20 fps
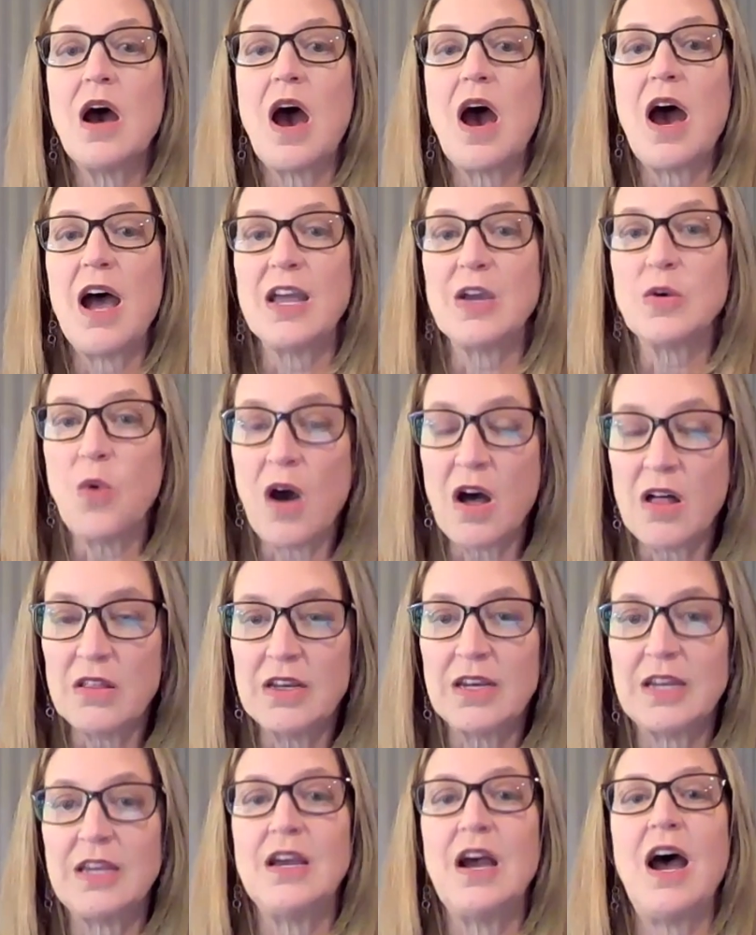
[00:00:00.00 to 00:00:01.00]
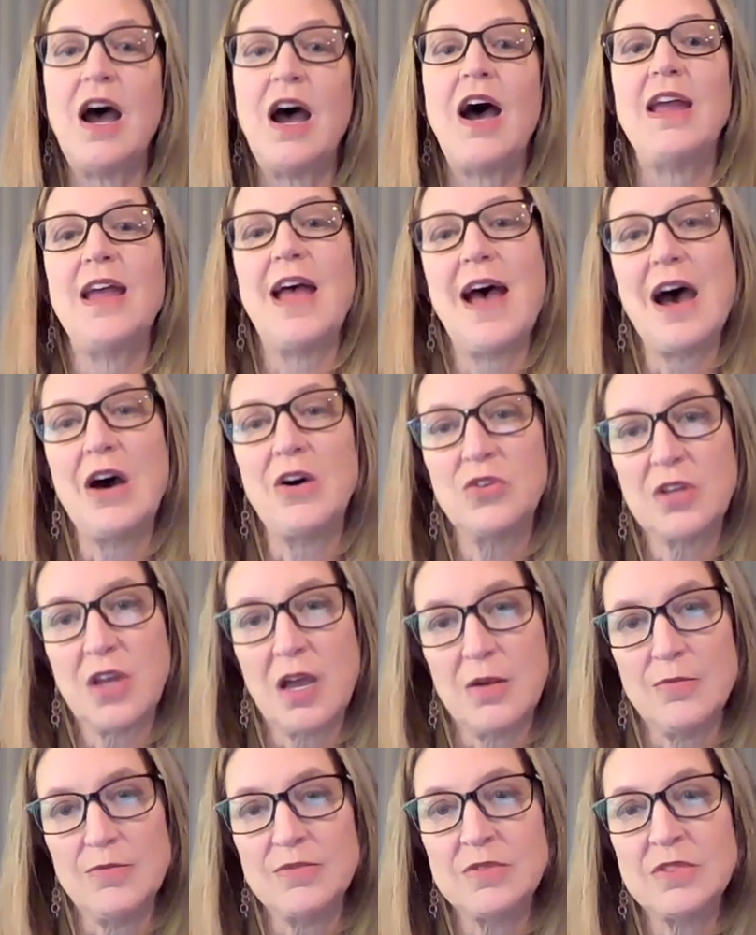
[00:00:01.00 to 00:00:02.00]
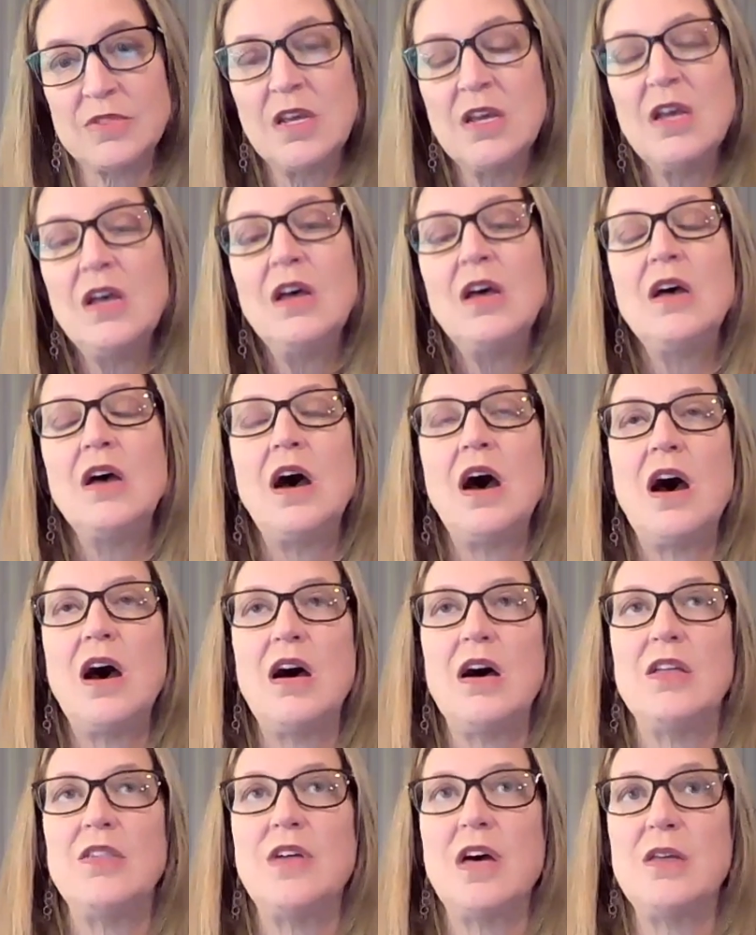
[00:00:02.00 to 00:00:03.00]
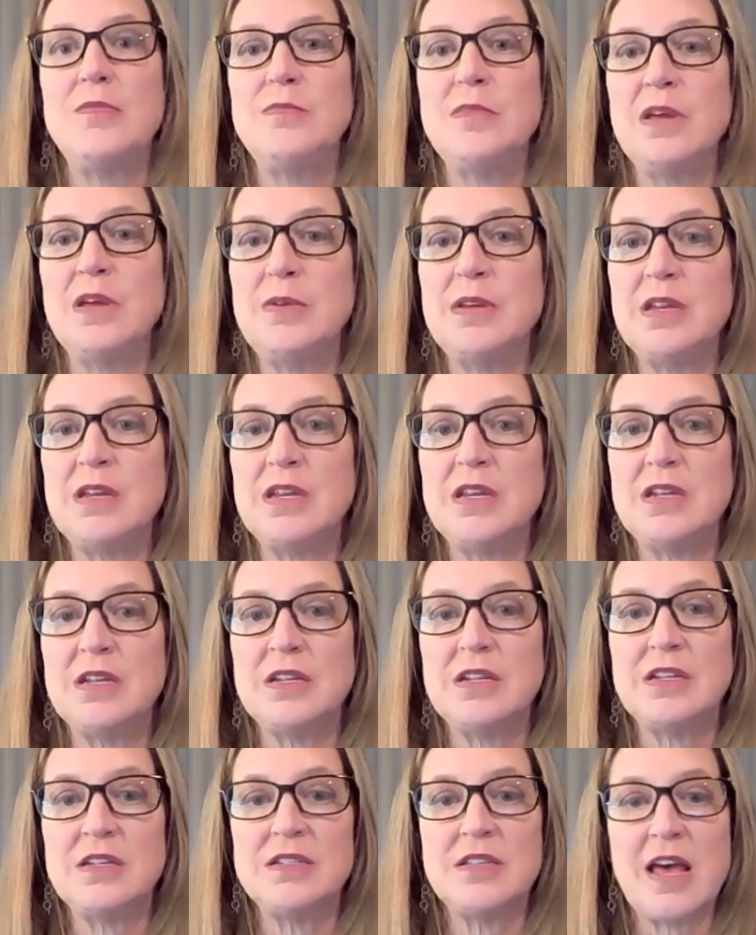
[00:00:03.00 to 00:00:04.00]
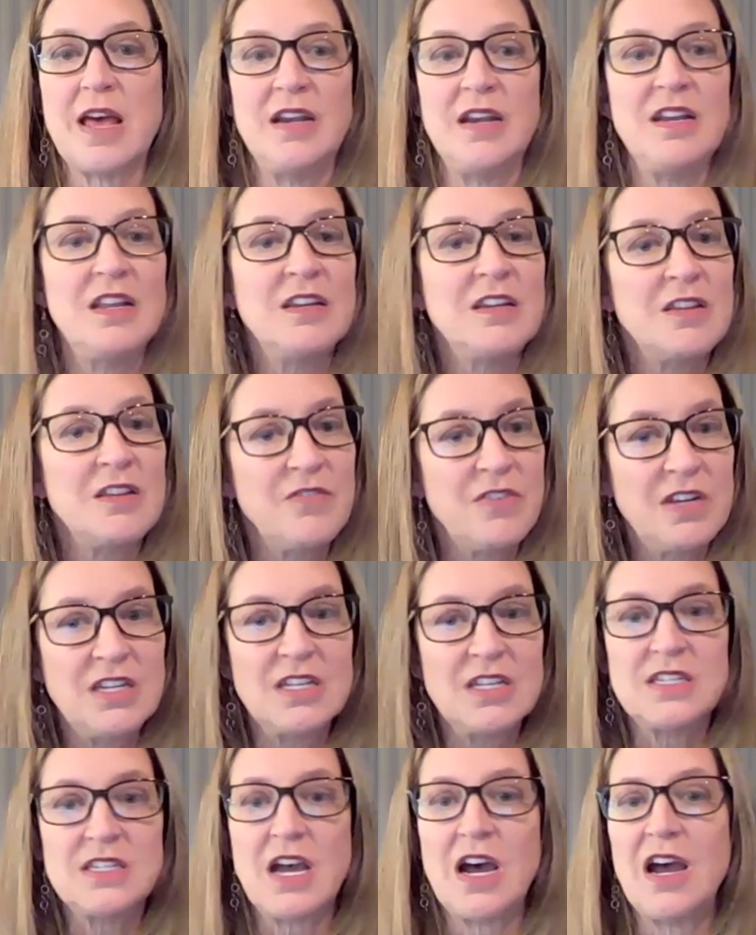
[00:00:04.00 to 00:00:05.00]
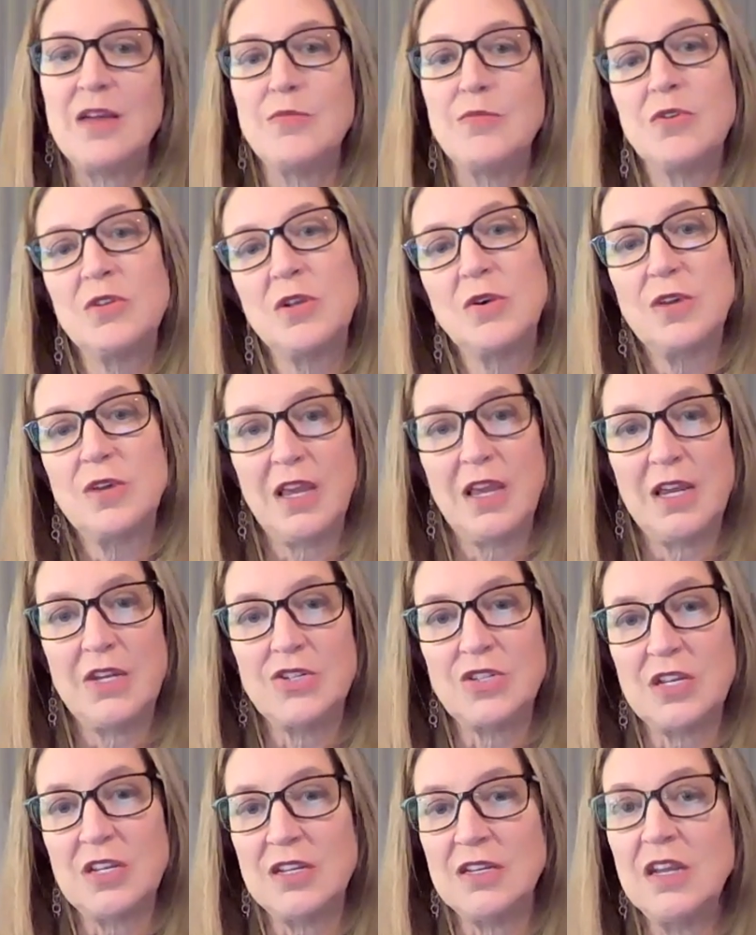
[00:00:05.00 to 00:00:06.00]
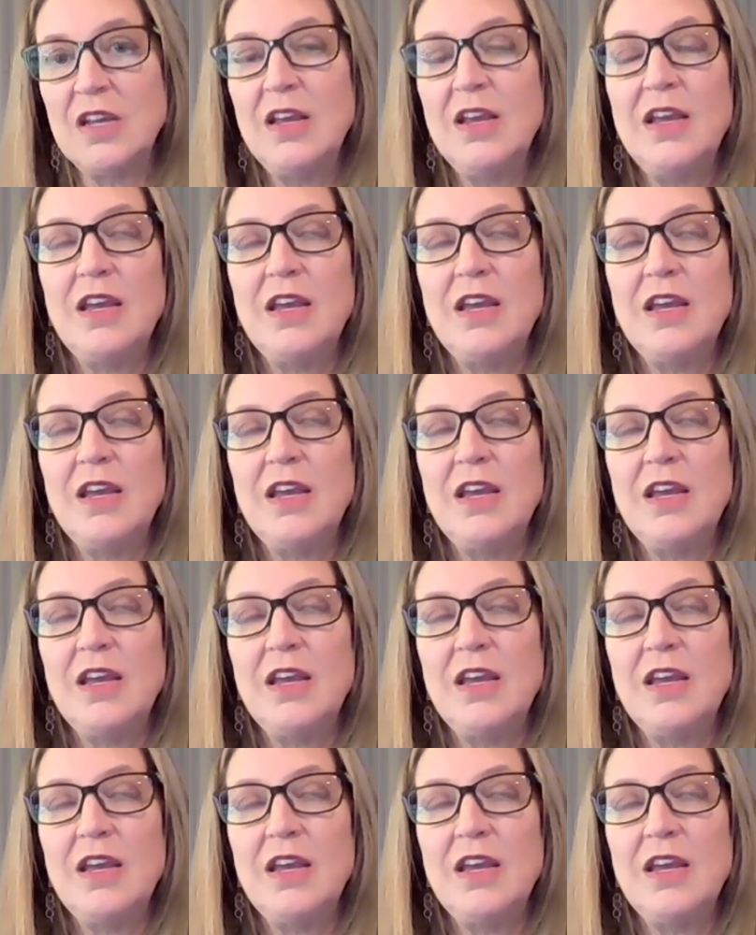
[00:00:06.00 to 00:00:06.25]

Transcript: high quality, high outcomes, that maybe is at an inconvenient time or location.